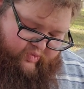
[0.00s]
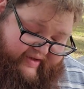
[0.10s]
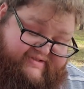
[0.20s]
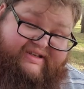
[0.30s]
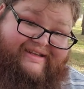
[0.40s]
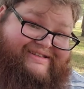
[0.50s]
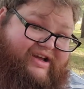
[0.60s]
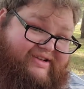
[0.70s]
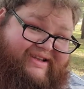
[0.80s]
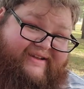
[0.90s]
have Sidisi
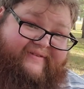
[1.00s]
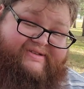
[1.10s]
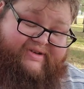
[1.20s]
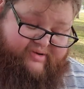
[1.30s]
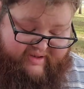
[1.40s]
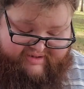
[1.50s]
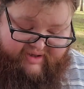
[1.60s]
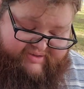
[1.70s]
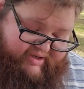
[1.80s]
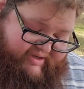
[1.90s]
Undead Vizier that's
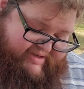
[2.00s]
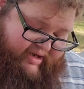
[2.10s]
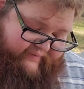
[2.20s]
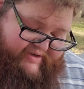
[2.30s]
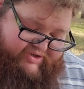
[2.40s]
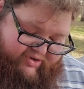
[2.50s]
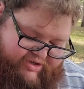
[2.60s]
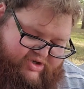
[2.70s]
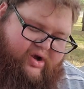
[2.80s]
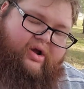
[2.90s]
also going to sacrifice a
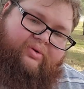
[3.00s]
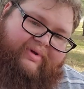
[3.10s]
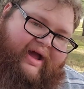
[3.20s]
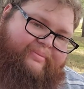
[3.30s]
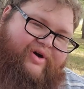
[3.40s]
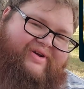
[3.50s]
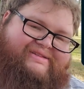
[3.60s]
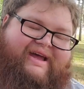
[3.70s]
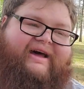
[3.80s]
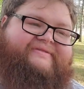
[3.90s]
creature. We got Mogus,
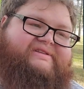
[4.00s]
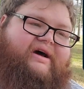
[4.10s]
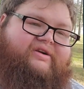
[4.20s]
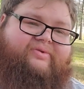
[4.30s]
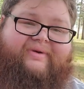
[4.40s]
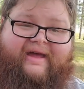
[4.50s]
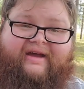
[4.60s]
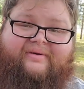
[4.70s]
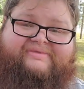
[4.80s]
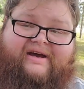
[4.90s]
God of Slaughter. When that
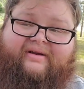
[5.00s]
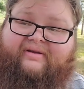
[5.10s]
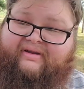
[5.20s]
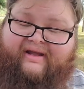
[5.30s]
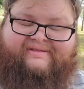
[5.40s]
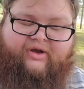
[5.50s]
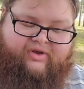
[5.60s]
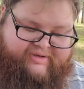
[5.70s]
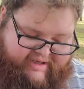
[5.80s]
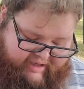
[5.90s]
comes out, it's a
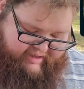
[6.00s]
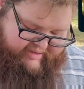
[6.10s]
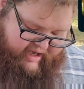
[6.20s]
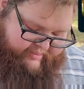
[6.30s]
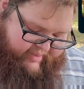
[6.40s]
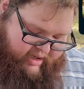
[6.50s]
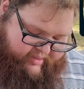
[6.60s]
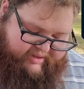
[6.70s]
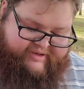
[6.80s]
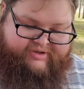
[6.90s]
good ticking time bomb,
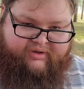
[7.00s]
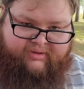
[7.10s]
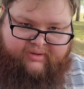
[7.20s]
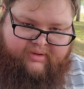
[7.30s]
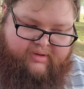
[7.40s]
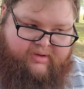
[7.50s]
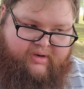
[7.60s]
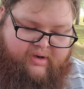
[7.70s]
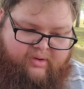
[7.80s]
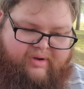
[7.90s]
unless you're...
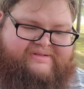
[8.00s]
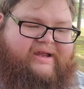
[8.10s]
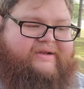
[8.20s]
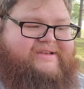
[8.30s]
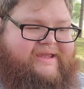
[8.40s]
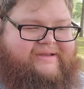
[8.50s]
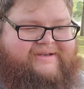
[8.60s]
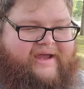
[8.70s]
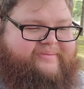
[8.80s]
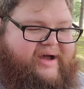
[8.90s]
Well, it's not a ticking
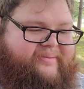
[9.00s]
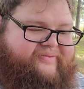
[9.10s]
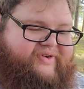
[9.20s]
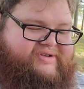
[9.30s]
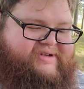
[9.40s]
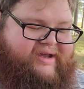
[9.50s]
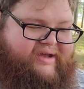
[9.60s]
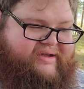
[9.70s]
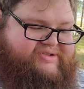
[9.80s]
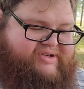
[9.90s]
time bomb, per se.
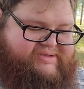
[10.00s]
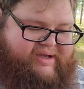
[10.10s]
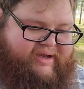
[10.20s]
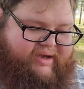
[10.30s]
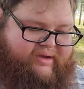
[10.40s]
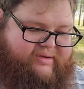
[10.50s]
It's just like,